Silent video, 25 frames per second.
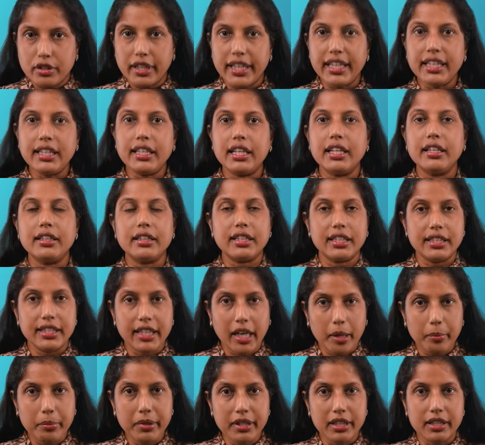treat the
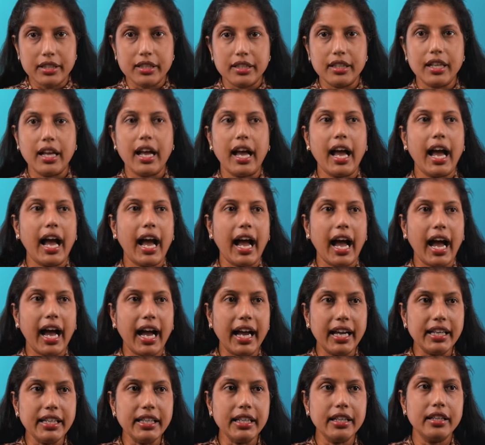double
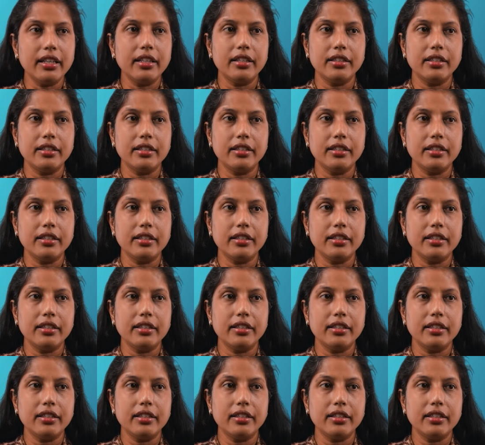and